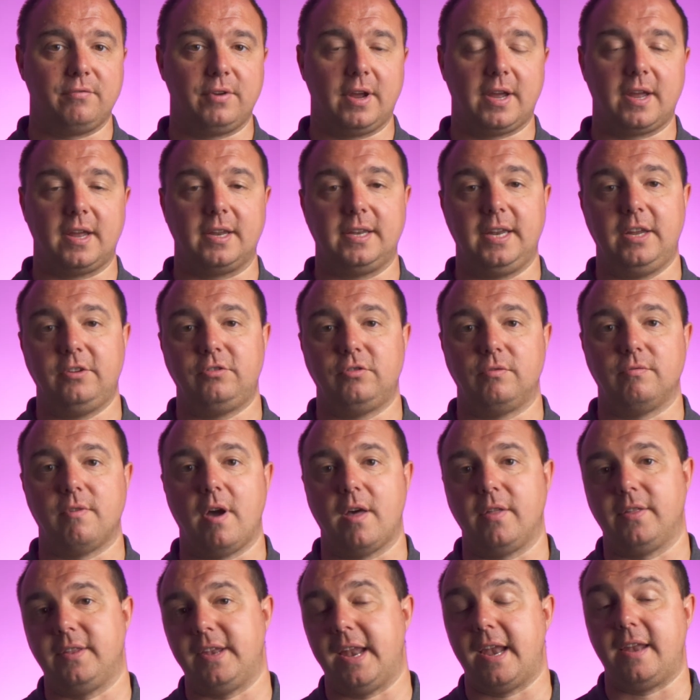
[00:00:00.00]
recognition
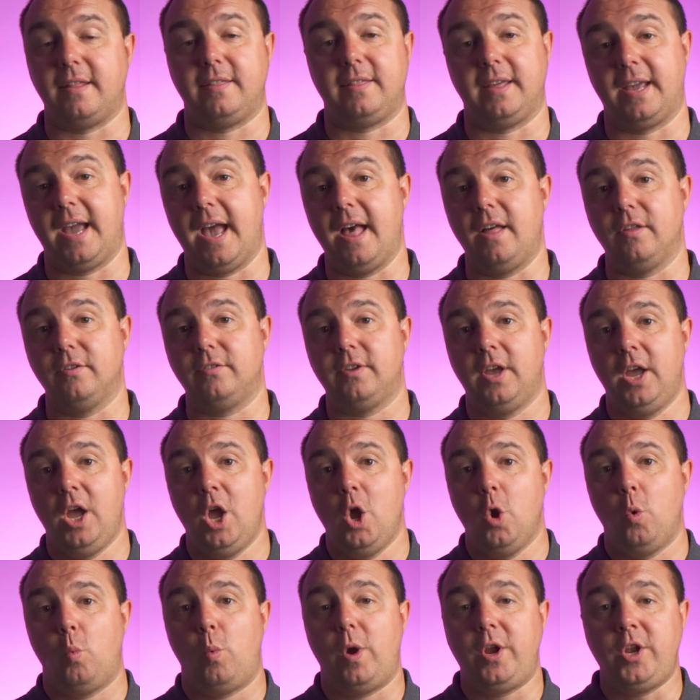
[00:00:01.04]
rather than anything else,
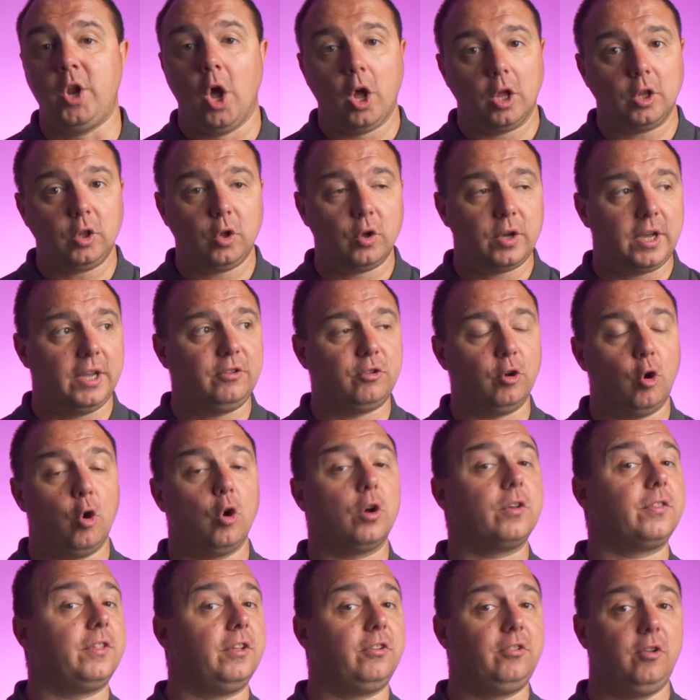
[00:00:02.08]
we're not looking to
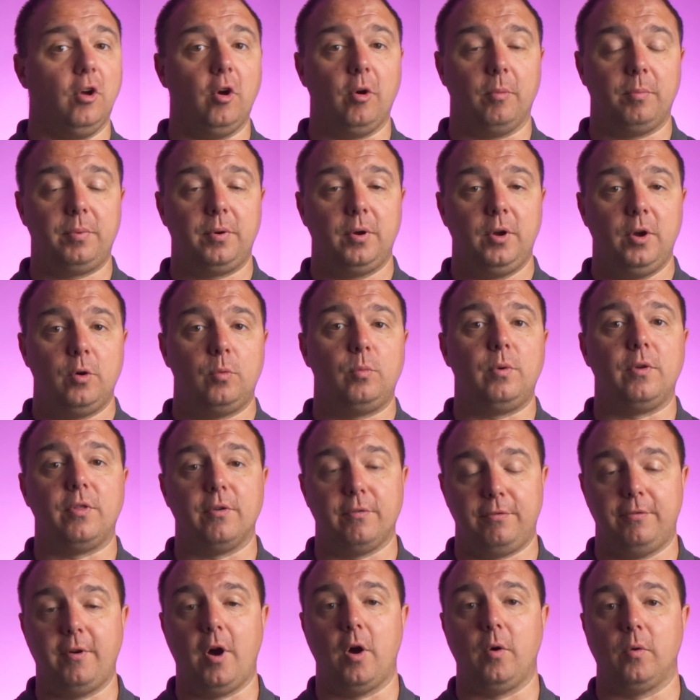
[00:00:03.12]
hook this up with
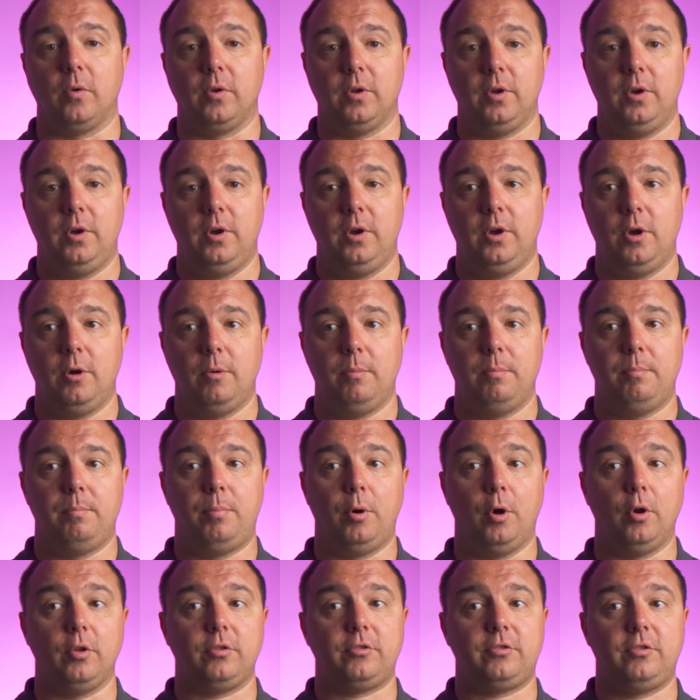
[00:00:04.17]
a phone.
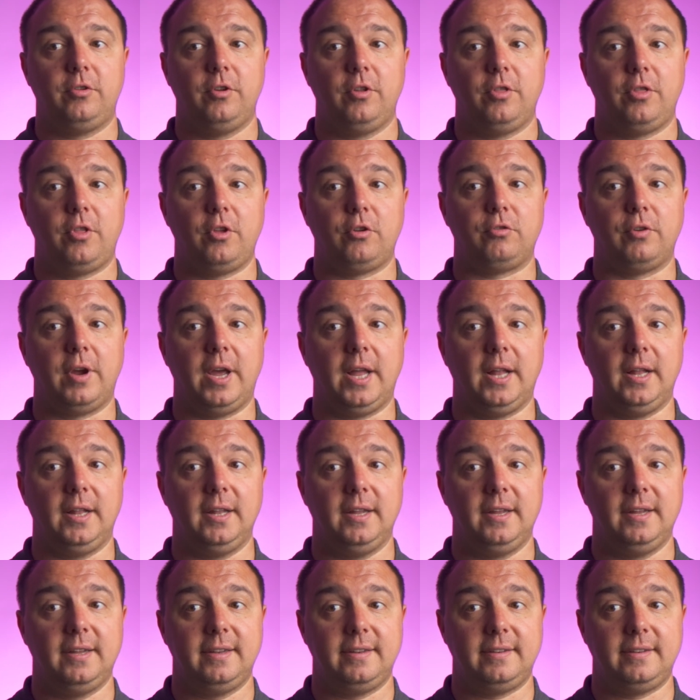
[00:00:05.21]
Put the drill